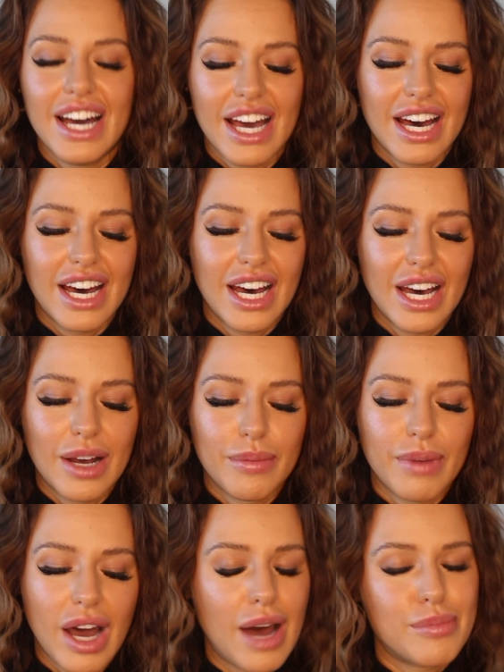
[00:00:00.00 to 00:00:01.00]

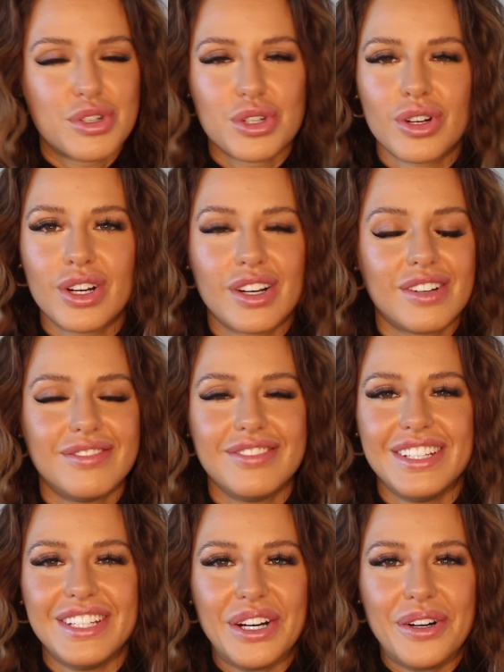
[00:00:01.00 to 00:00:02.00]
I'm sure,
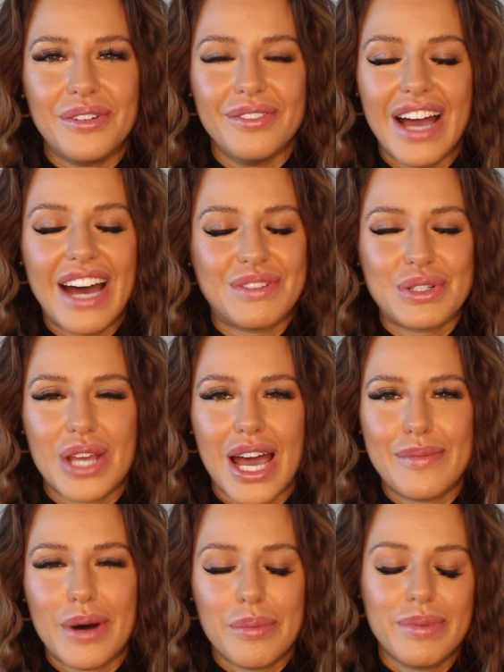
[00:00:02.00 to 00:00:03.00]
you know, after
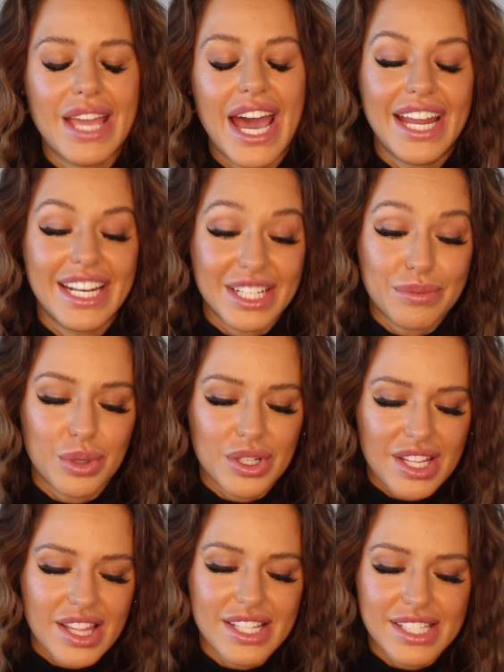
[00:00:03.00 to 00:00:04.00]
time I'll be adding more
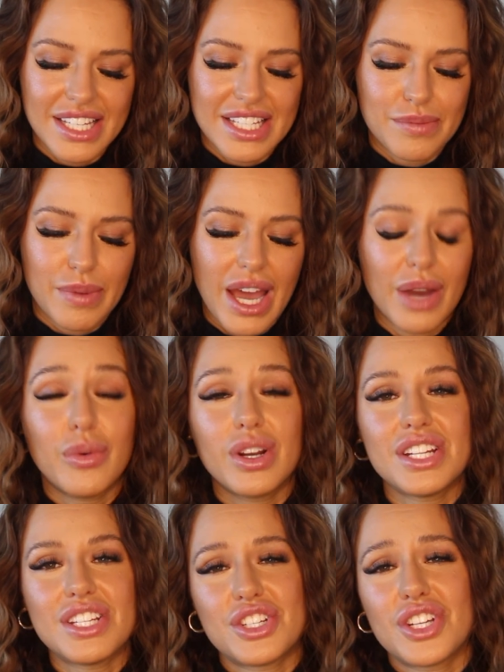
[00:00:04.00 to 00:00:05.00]
to this list, but I
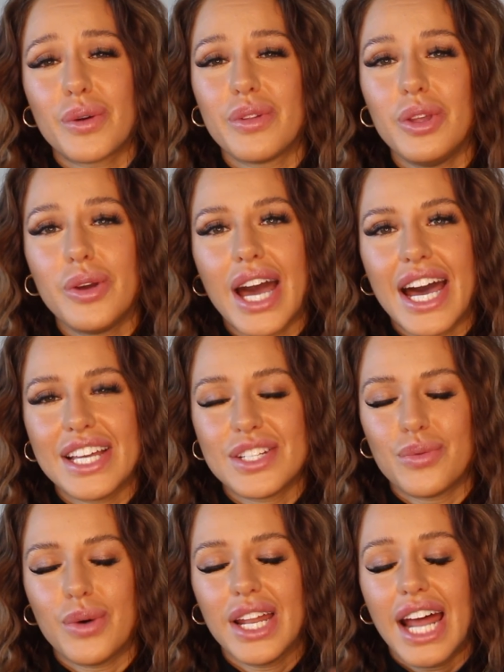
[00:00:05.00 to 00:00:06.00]
wanted to share with you
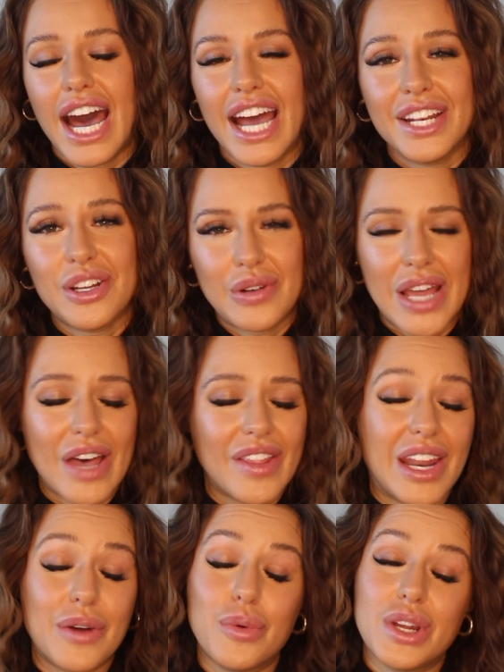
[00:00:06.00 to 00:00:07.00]
guys what I know now
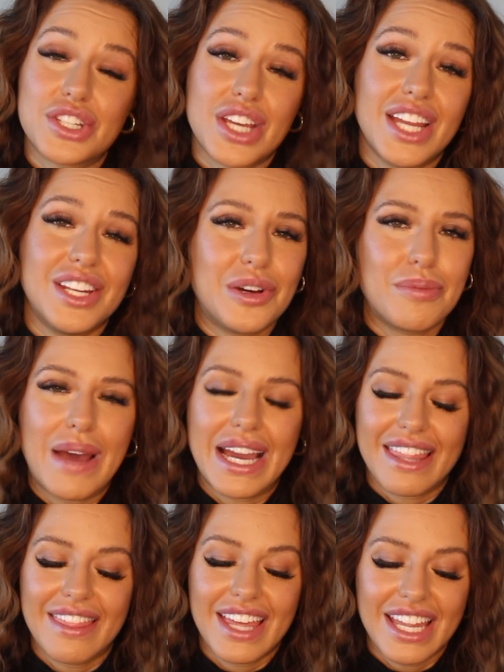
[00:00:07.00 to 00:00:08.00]
that I wish I had known
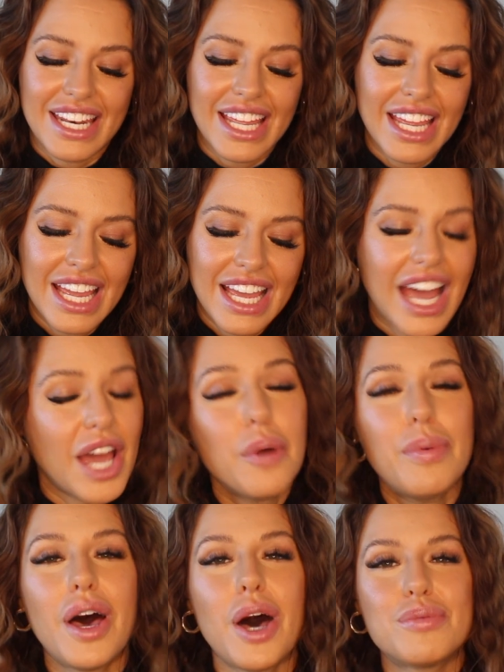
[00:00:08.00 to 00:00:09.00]
back then. I
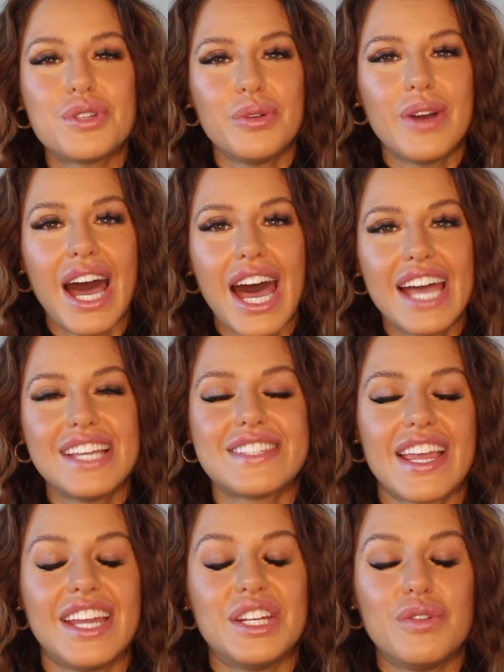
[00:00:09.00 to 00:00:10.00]
hope it helps you guys,
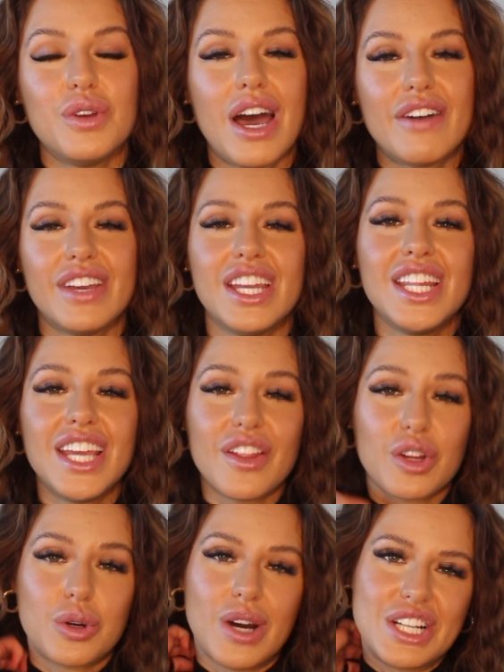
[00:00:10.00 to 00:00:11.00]
and if you have any
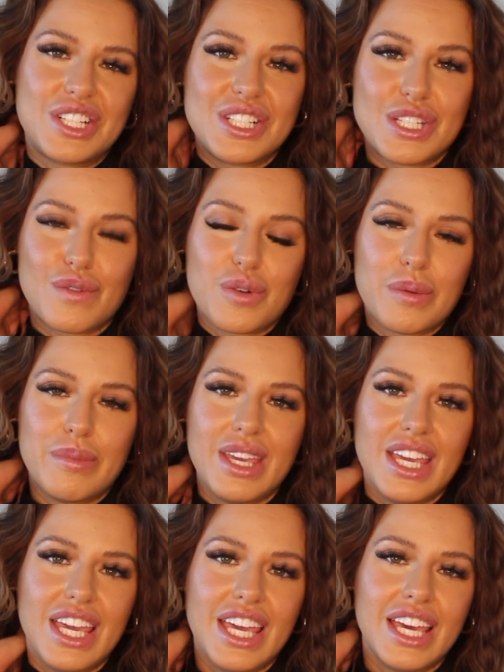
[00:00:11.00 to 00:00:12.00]
other questions for
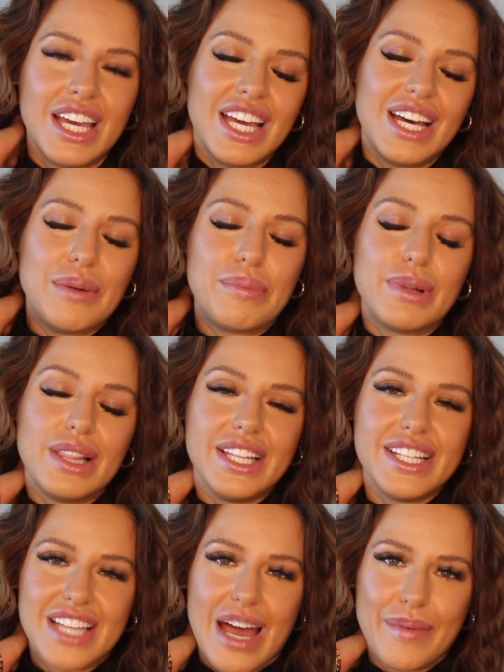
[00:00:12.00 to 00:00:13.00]
me,
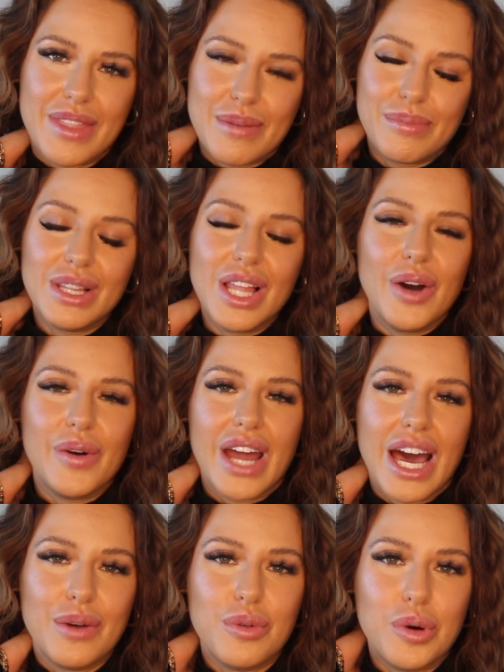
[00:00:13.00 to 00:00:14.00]
please comment them below and
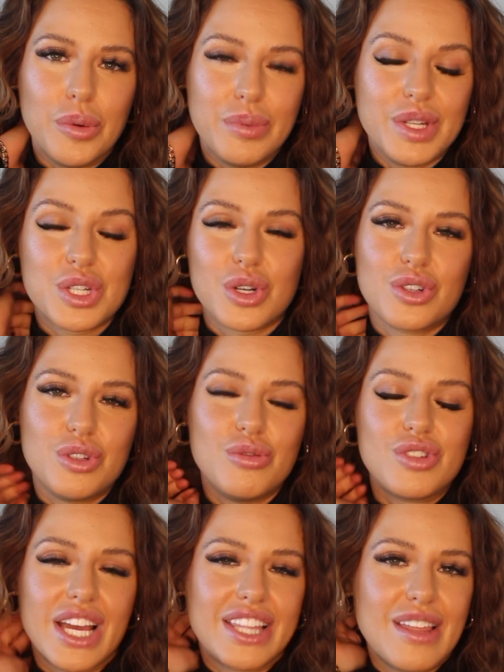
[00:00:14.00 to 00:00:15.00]
I will be sure to
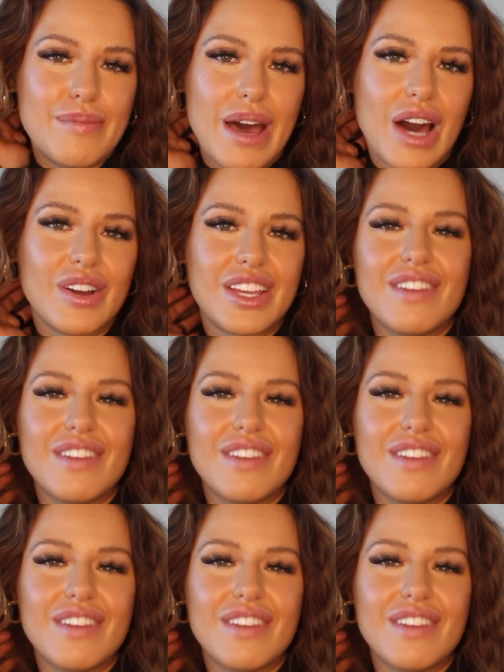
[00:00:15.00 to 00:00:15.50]
check them out.